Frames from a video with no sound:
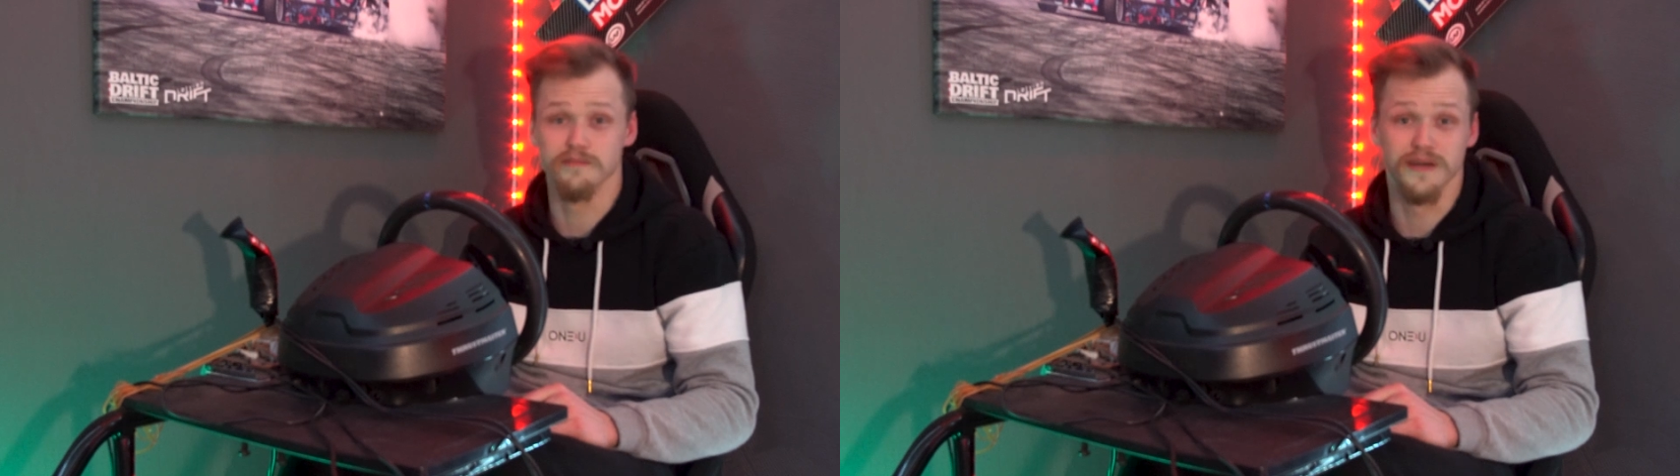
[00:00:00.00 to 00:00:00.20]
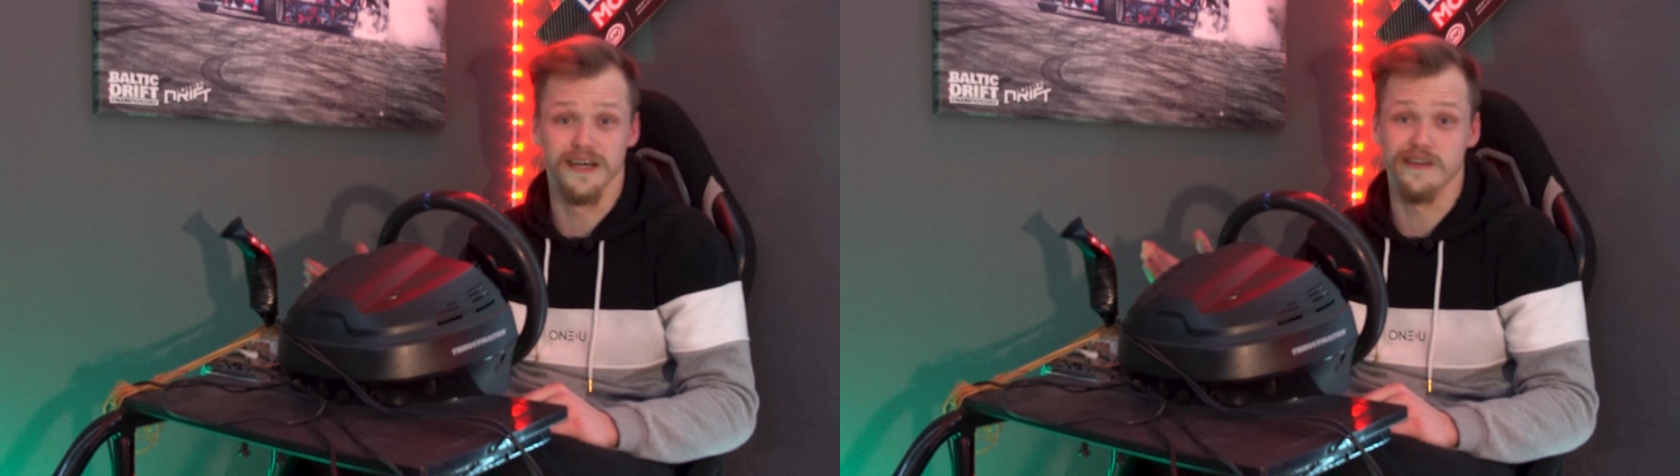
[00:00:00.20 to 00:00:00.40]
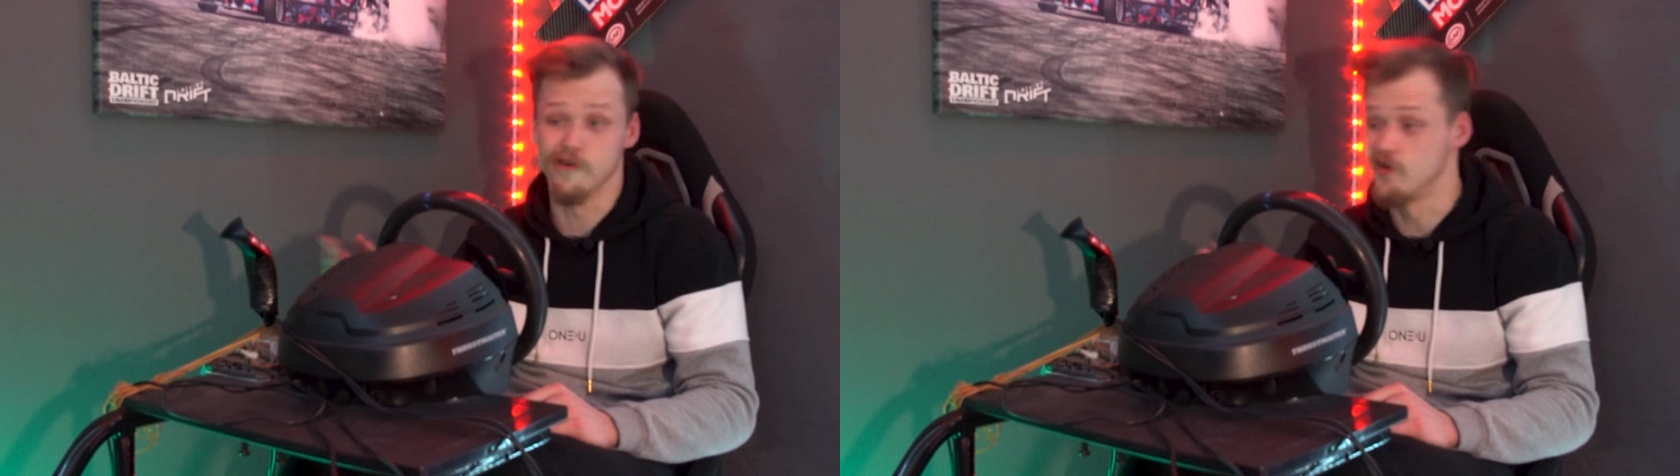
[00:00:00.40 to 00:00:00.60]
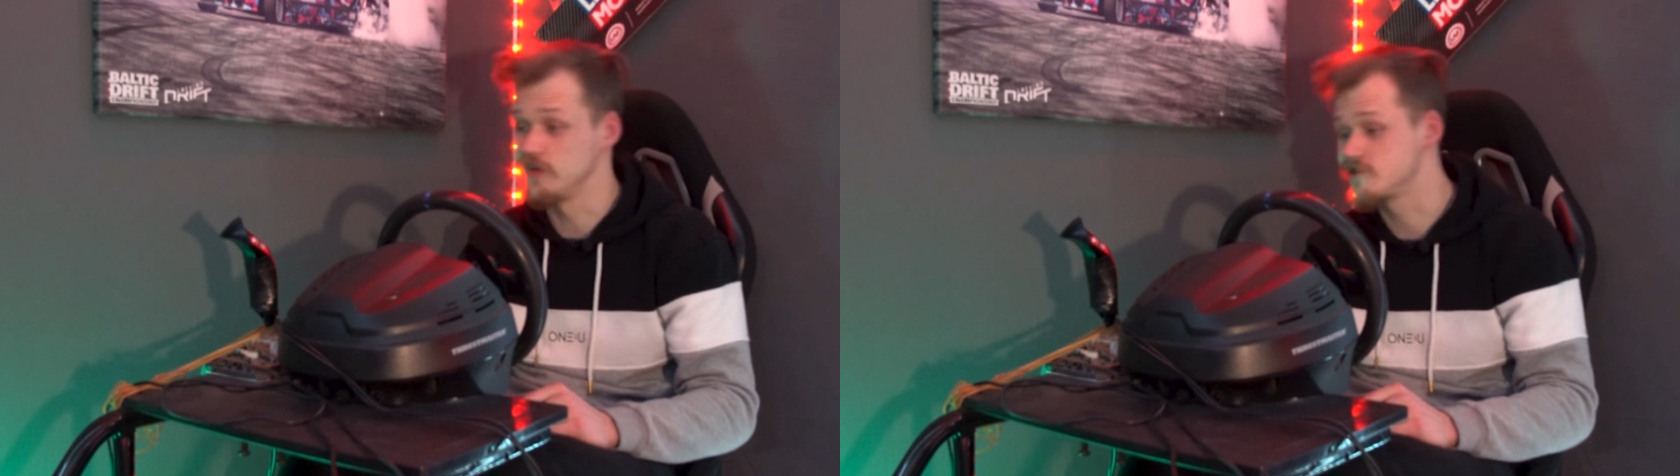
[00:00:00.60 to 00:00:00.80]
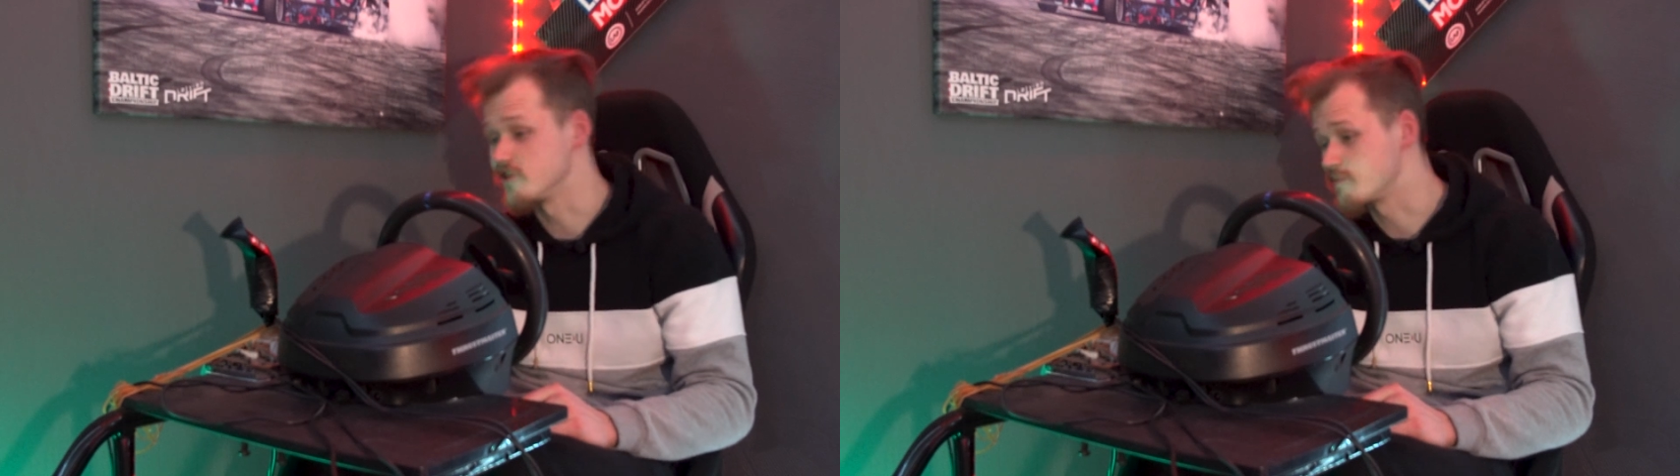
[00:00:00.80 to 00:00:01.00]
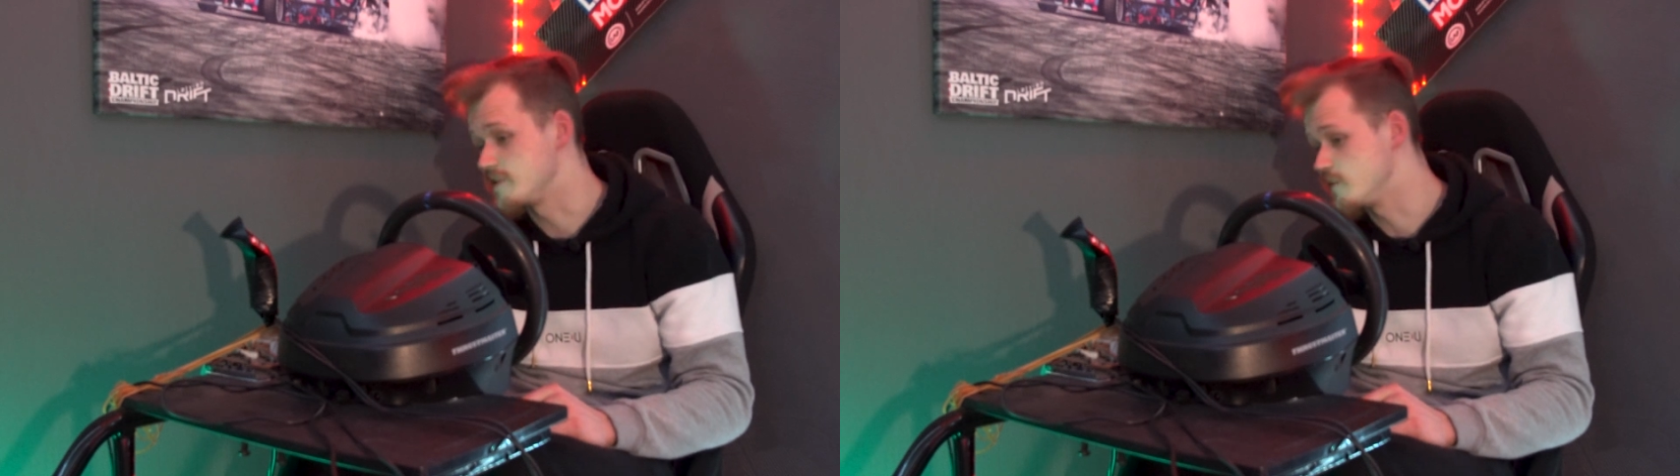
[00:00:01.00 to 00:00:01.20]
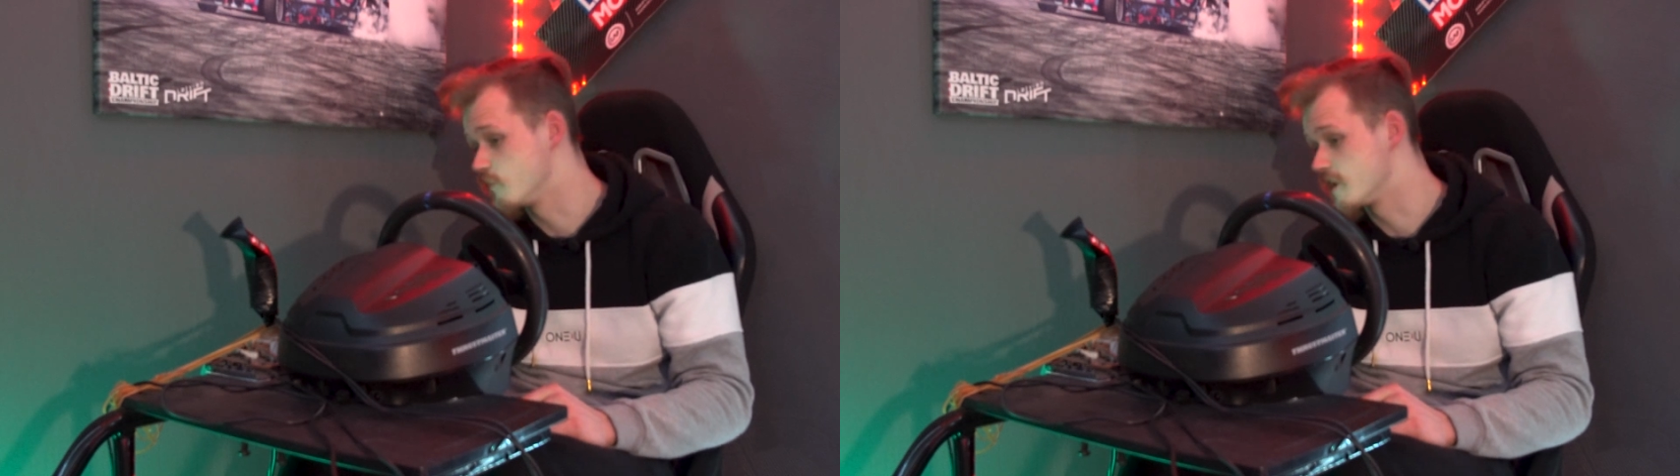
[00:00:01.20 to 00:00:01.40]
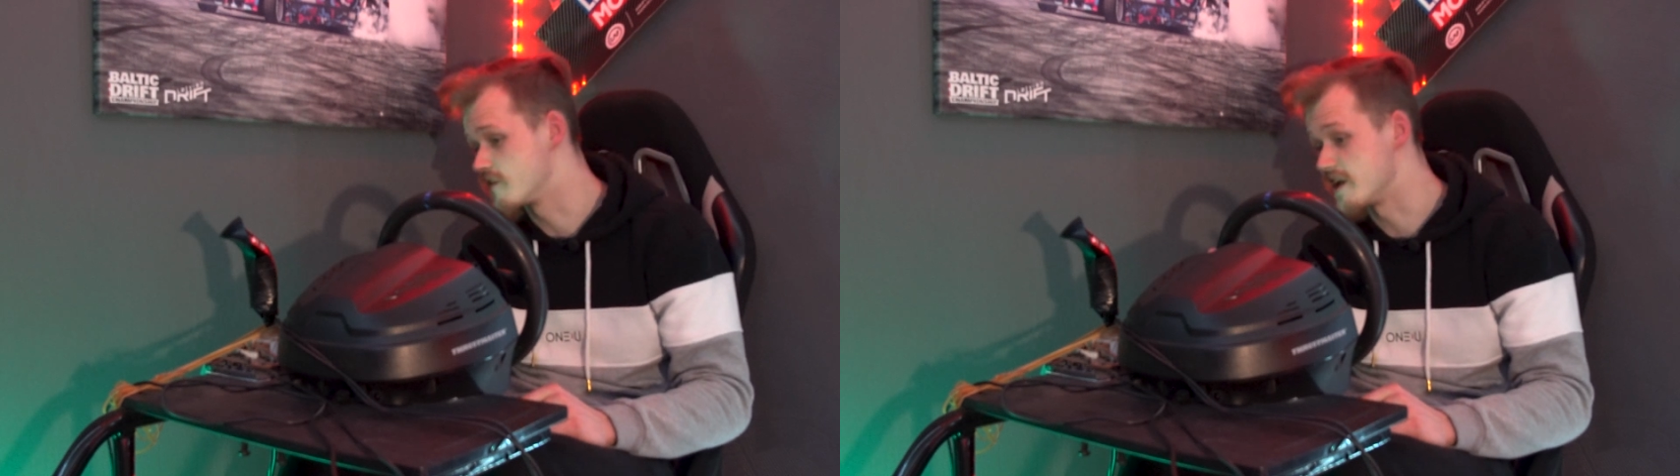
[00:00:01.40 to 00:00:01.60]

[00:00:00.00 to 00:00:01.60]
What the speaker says: But all it took me were